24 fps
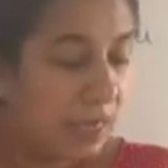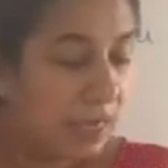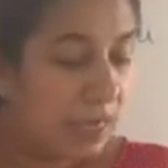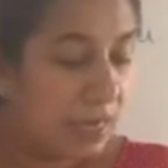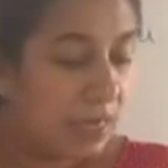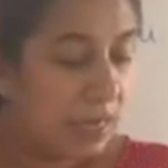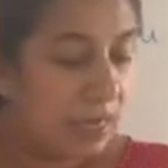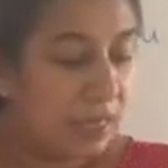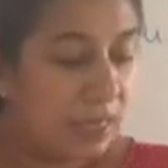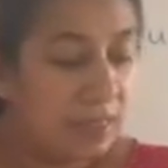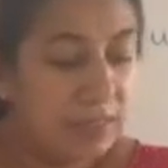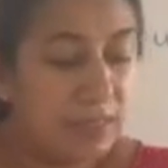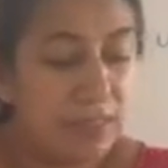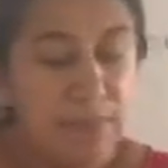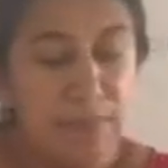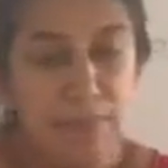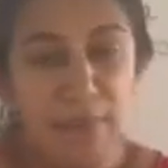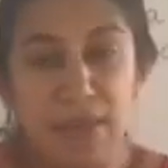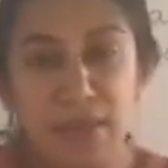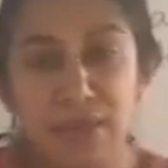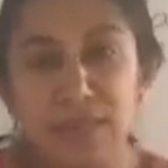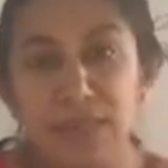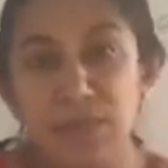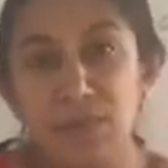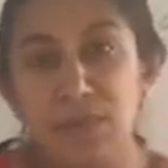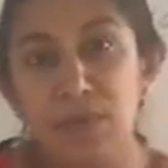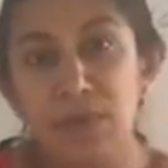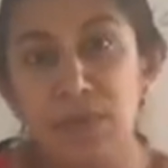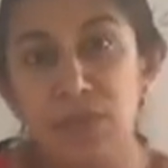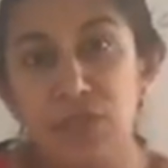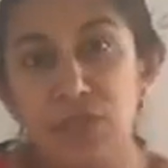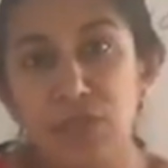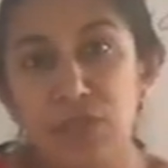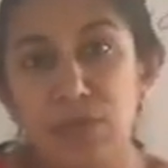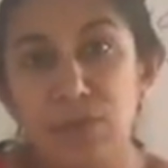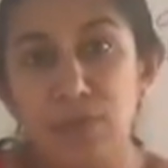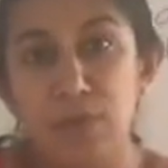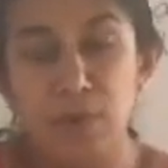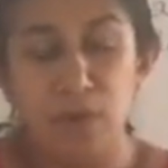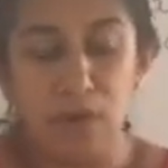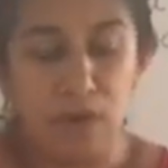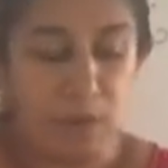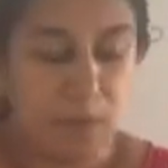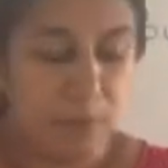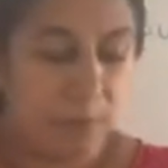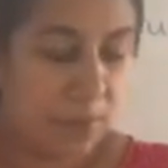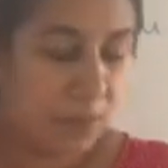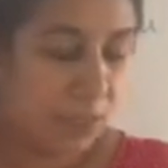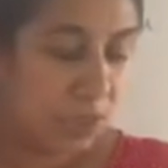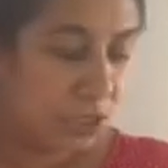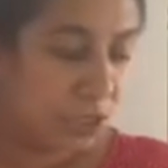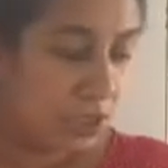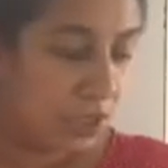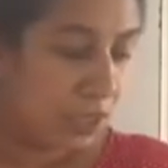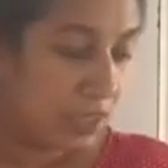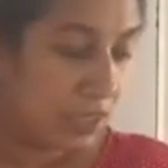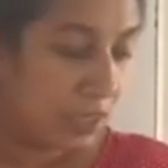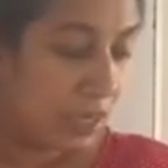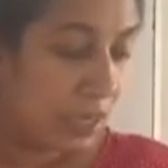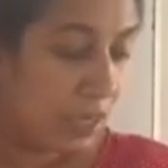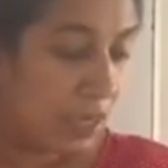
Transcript: in his Emancipation Proclamation.